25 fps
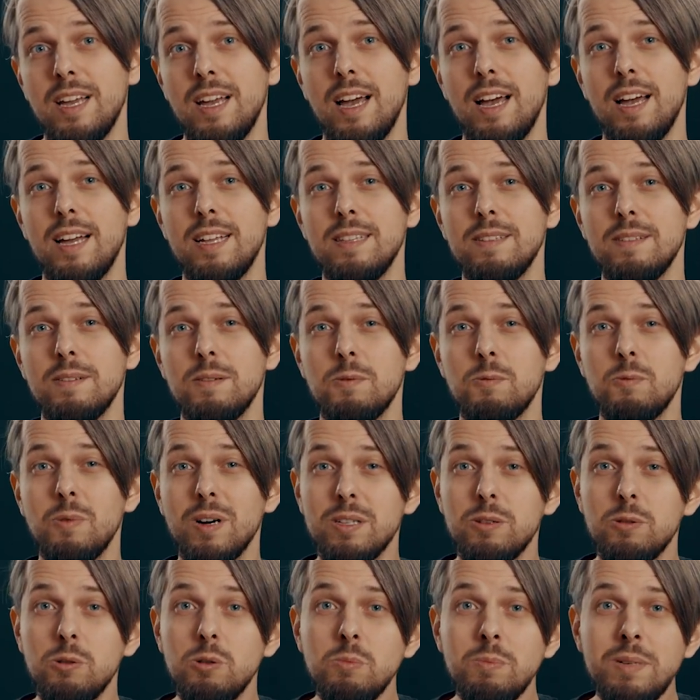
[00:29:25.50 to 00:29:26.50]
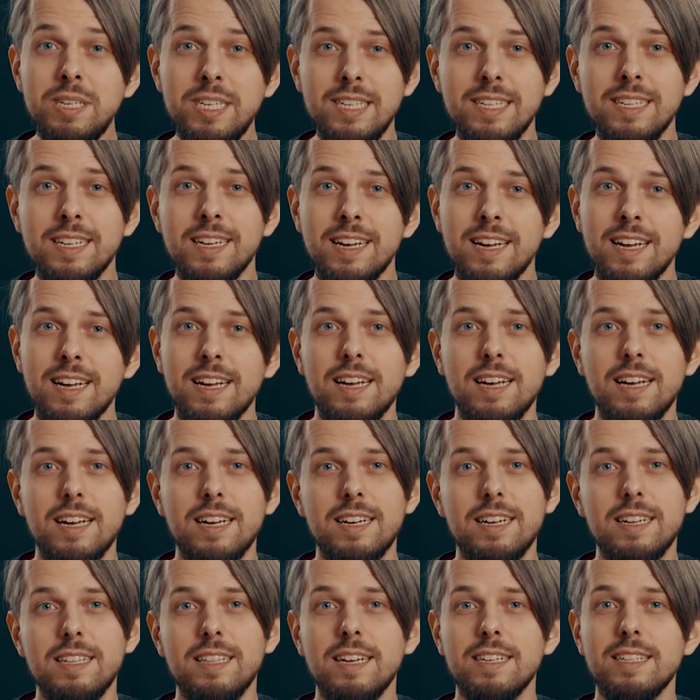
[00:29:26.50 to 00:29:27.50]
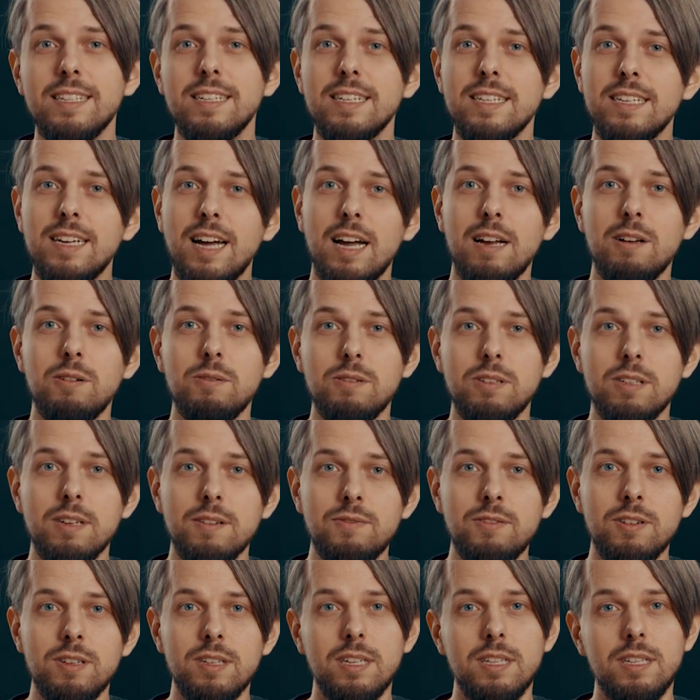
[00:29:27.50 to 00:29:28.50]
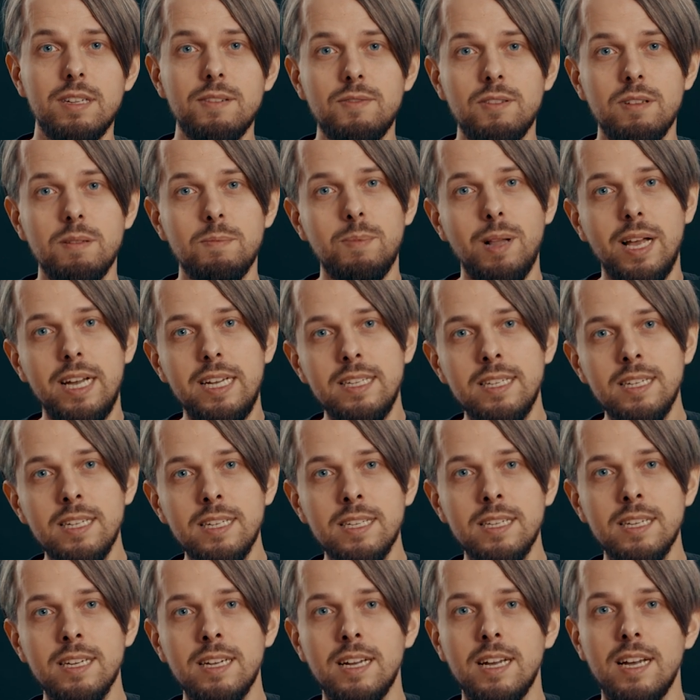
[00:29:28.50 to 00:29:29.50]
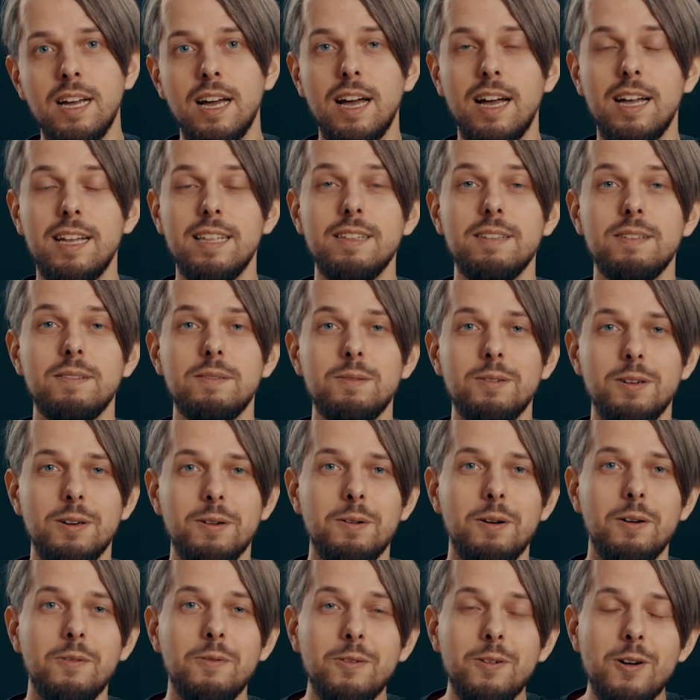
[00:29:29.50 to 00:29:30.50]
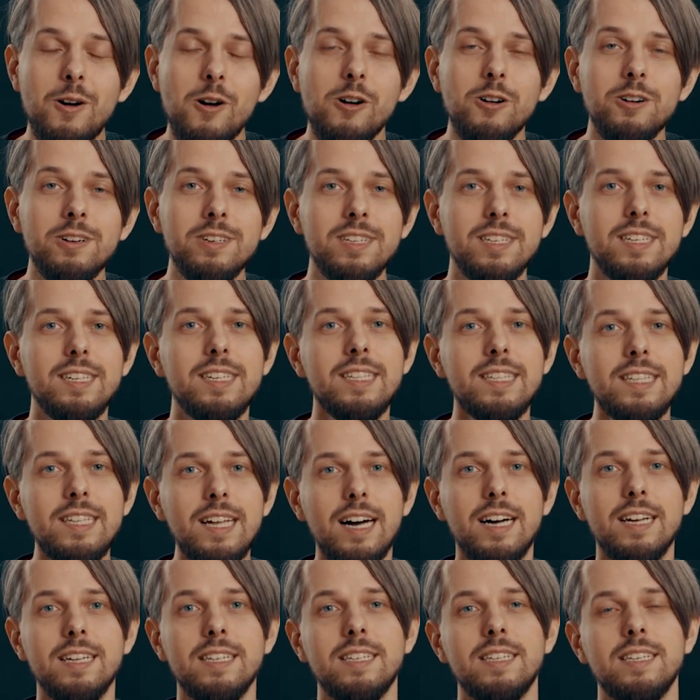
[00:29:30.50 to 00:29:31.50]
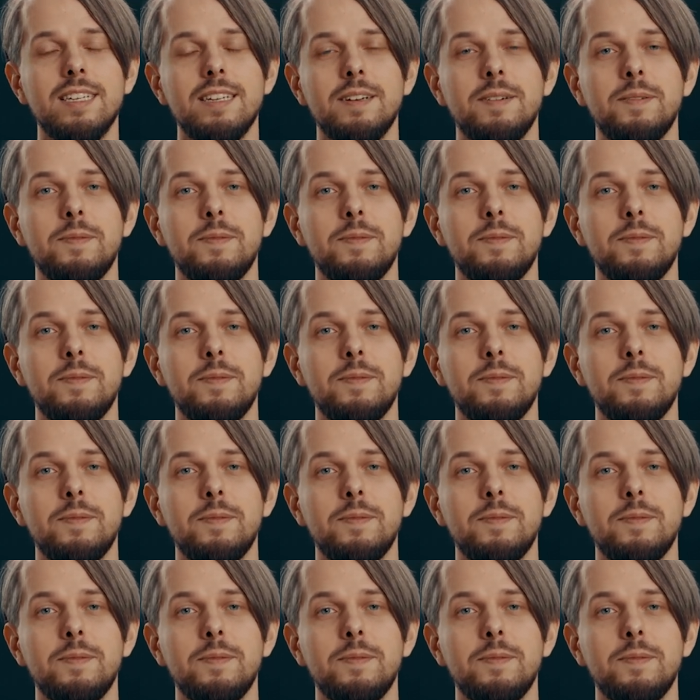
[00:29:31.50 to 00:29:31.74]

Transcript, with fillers: And what do you mean? Uh, does the sky look different in different places? And you know, of course, it does.